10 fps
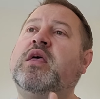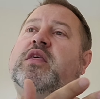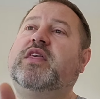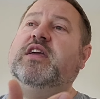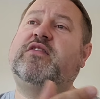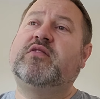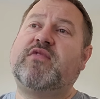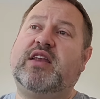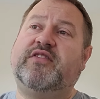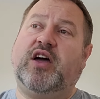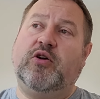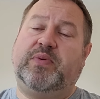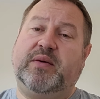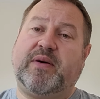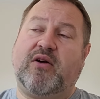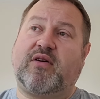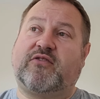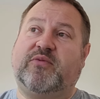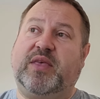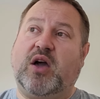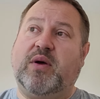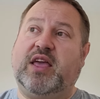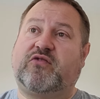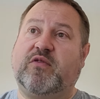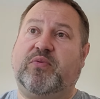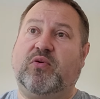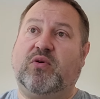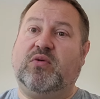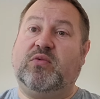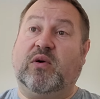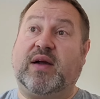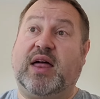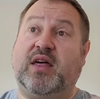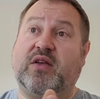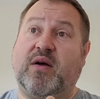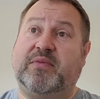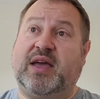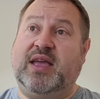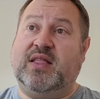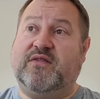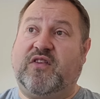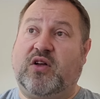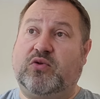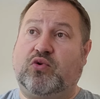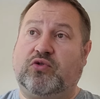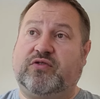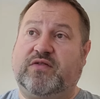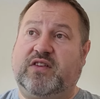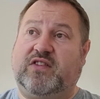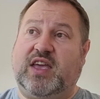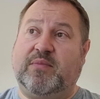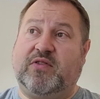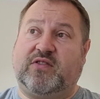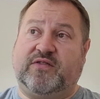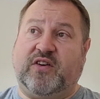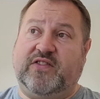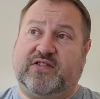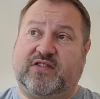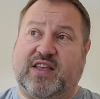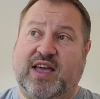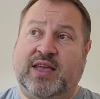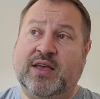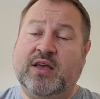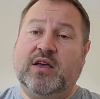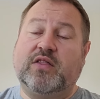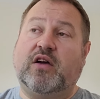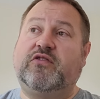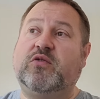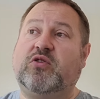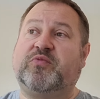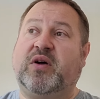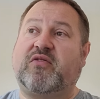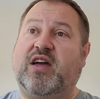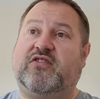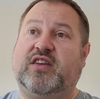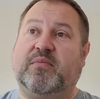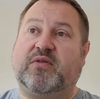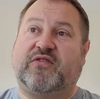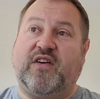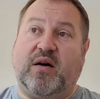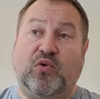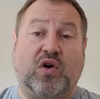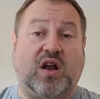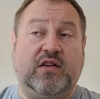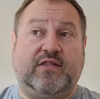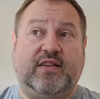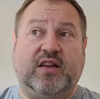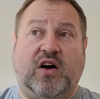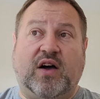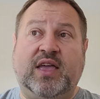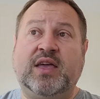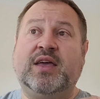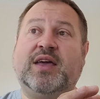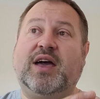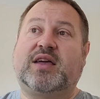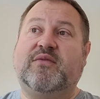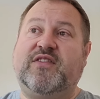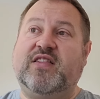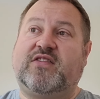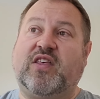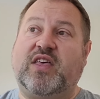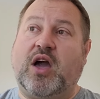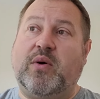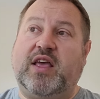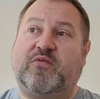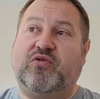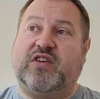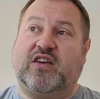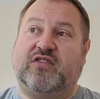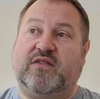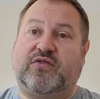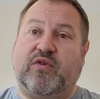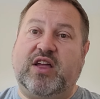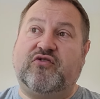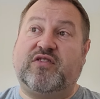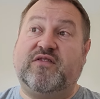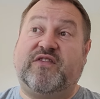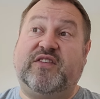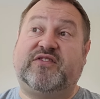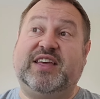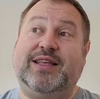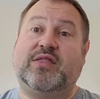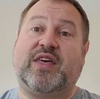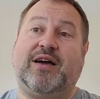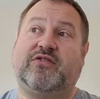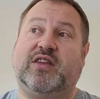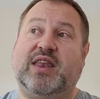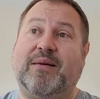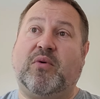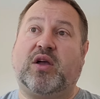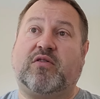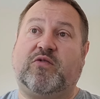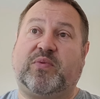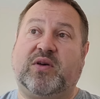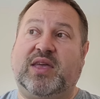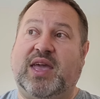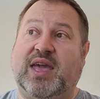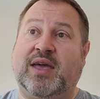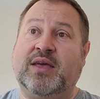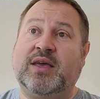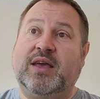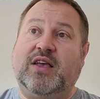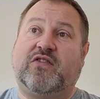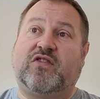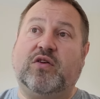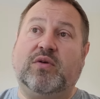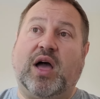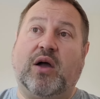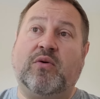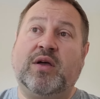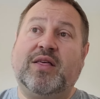These are the relevant opening paragraphs from the ONS report. We'll get another update in the final quarter of this year, but suffice to say, those who watch migration numbers far more closely than I are convinced that the ONS projection of 315,000 net migrants per year is too low.